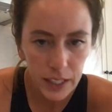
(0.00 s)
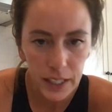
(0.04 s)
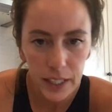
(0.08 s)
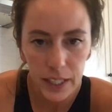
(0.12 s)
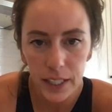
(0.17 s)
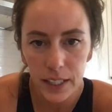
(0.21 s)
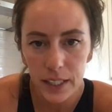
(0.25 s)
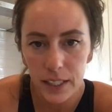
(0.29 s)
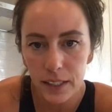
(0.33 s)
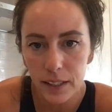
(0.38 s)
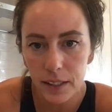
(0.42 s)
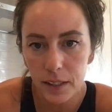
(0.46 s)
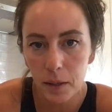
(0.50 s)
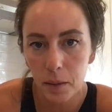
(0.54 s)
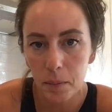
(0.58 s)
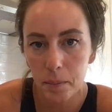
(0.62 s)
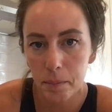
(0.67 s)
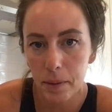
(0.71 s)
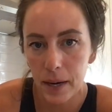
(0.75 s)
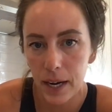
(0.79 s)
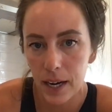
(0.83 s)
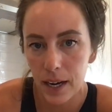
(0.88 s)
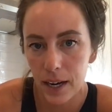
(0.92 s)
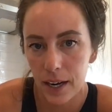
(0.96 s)
is
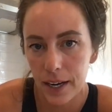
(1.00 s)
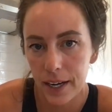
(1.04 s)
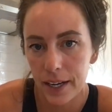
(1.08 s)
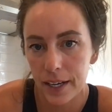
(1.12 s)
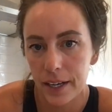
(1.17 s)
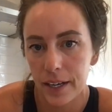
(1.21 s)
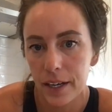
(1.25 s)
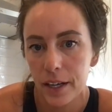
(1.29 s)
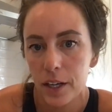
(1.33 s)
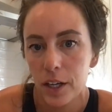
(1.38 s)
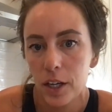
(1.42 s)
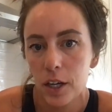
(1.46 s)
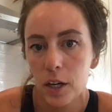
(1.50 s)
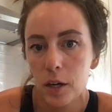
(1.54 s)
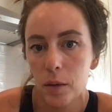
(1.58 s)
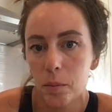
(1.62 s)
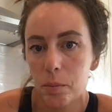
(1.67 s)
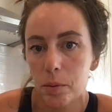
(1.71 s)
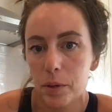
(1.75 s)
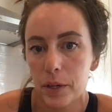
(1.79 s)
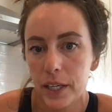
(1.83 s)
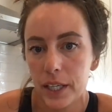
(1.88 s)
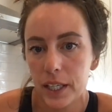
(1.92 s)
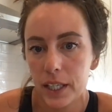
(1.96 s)
by
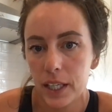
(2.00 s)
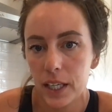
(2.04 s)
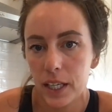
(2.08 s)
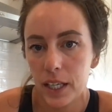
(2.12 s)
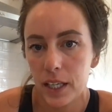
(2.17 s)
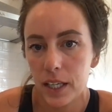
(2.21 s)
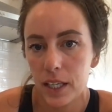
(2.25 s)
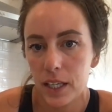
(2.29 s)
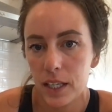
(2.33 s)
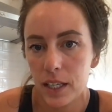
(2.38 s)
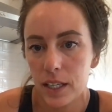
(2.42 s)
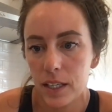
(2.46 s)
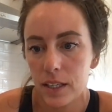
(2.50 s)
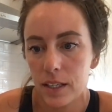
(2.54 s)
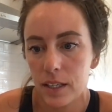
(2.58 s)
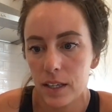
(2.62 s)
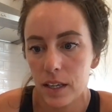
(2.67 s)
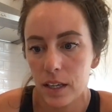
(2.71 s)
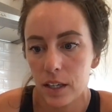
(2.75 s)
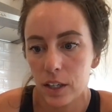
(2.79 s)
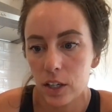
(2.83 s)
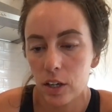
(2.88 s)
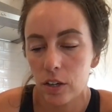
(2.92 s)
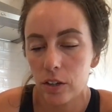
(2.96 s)
putting
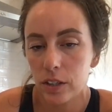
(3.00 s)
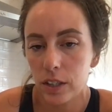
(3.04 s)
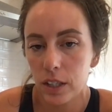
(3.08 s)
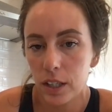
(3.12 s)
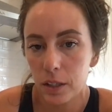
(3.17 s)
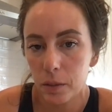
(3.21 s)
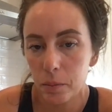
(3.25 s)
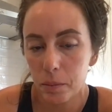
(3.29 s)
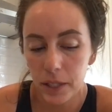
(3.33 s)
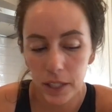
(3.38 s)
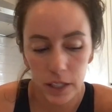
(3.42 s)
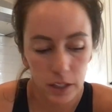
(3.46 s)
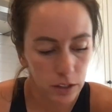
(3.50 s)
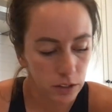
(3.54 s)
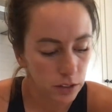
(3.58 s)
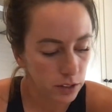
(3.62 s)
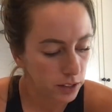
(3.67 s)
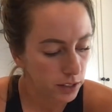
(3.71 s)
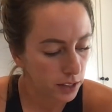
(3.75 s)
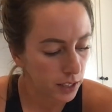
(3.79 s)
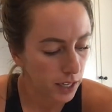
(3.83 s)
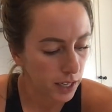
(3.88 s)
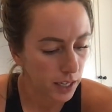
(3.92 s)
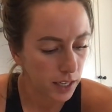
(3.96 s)
in coconut aminos,
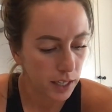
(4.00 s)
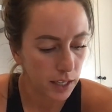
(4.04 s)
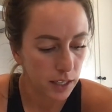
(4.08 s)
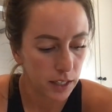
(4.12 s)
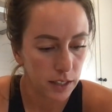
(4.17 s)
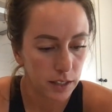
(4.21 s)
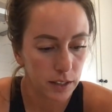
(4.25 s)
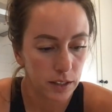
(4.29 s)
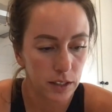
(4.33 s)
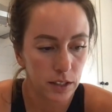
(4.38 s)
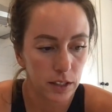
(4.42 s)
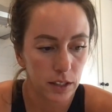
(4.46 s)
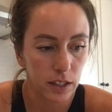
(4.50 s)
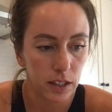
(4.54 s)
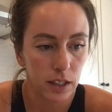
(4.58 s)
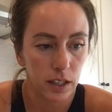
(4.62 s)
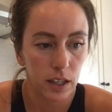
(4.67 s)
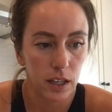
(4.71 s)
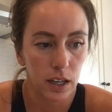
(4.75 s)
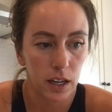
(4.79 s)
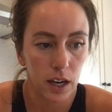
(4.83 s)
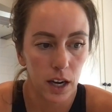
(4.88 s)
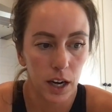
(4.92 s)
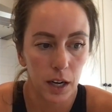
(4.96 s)
and
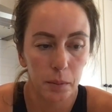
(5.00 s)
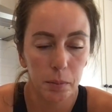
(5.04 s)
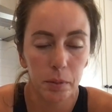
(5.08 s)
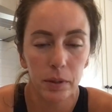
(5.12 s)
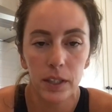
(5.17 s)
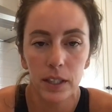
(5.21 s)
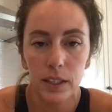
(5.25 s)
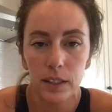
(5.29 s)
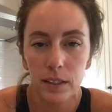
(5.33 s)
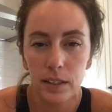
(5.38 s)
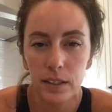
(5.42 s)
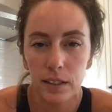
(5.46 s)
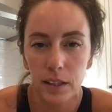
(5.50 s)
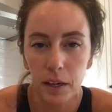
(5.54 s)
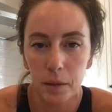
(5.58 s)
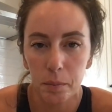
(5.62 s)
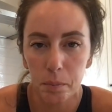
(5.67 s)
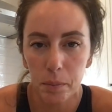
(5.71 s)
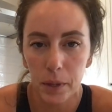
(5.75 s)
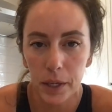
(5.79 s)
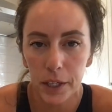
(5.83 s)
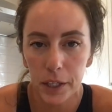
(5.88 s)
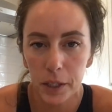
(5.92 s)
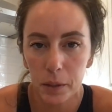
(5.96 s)
I put in
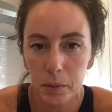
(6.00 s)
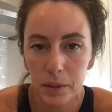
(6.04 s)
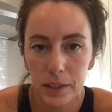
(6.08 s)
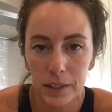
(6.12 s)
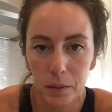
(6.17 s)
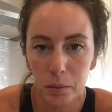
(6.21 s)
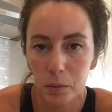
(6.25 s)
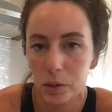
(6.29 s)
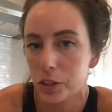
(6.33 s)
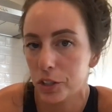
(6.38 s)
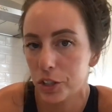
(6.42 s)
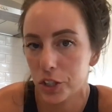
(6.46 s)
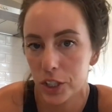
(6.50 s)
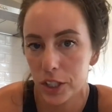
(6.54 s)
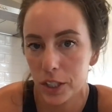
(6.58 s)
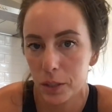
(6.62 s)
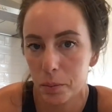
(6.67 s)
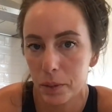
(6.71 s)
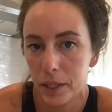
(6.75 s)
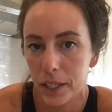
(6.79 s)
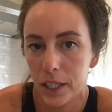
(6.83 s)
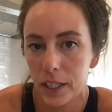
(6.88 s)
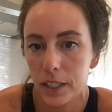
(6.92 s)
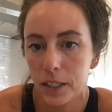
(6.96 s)
sun butter because I'm allergic to
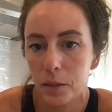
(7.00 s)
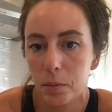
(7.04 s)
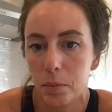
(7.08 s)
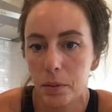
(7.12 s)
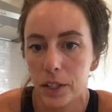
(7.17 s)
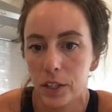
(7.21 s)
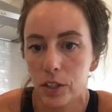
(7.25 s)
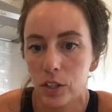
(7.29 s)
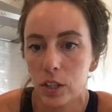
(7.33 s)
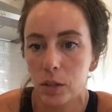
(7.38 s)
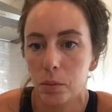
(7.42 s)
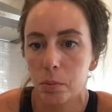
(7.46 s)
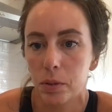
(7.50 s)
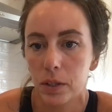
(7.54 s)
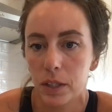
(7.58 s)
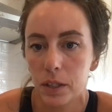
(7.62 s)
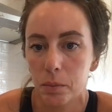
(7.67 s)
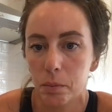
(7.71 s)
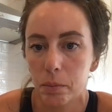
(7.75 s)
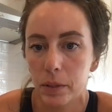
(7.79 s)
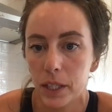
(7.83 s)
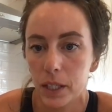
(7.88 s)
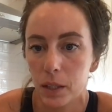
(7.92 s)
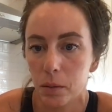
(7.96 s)
peanuts, but you could put
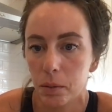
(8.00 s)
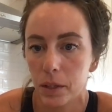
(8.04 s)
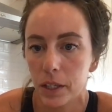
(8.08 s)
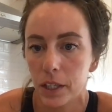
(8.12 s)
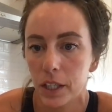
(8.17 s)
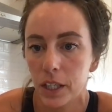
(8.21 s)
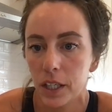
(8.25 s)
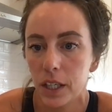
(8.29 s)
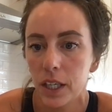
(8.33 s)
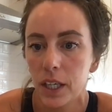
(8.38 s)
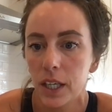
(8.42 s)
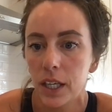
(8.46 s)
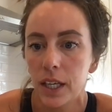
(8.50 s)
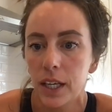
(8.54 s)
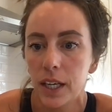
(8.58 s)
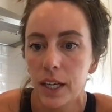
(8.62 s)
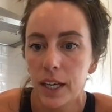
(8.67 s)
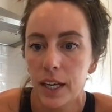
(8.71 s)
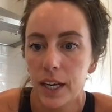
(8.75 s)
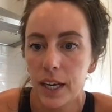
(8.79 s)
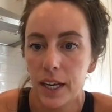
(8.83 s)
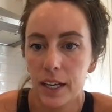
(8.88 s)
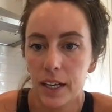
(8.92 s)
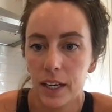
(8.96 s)
in peanut butter,
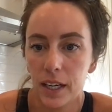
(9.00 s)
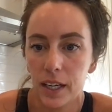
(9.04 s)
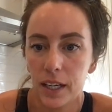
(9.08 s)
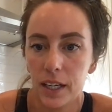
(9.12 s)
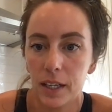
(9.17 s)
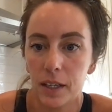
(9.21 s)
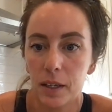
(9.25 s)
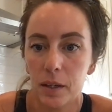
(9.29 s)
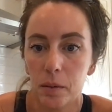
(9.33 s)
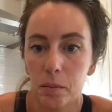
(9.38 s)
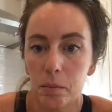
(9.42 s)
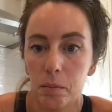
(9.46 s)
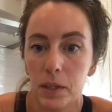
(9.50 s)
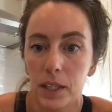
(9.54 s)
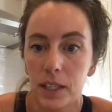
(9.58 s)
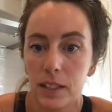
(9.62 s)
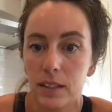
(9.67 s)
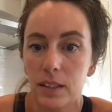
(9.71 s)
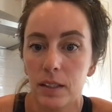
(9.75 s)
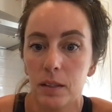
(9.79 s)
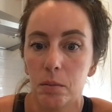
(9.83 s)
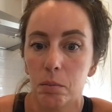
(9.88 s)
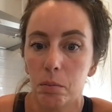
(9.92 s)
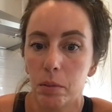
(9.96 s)
and I
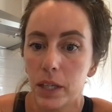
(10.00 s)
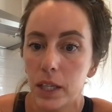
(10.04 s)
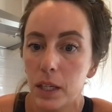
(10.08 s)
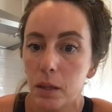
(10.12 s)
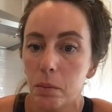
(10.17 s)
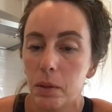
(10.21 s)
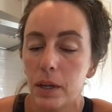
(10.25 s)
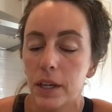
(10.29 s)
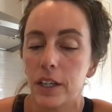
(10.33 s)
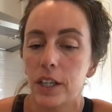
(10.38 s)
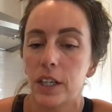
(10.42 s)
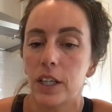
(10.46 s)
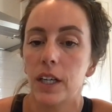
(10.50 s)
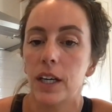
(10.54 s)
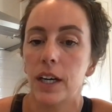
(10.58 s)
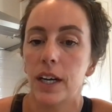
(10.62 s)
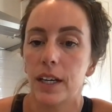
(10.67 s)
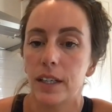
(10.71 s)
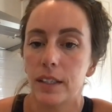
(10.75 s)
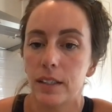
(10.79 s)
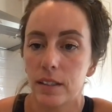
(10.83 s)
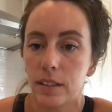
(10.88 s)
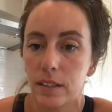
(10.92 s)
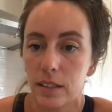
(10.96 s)
mix in peanut butter
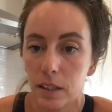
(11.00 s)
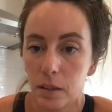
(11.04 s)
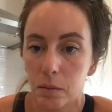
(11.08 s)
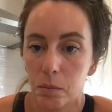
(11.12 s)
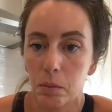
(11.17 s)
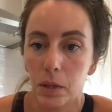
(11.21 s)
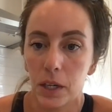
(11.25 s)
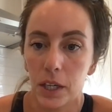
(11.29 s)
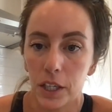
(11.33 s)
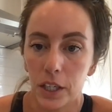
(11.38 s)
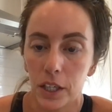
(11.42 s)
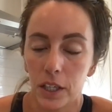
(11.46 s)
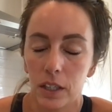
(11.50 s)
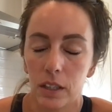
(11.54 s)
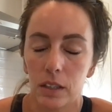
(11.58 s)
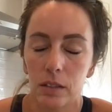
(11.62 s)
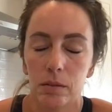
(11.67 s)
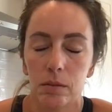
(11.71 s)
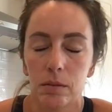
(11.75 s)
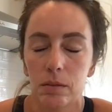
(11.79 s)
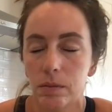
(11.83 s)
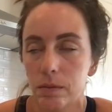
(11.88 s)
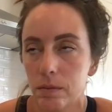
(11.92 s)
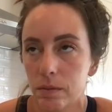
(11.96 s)
and sun butter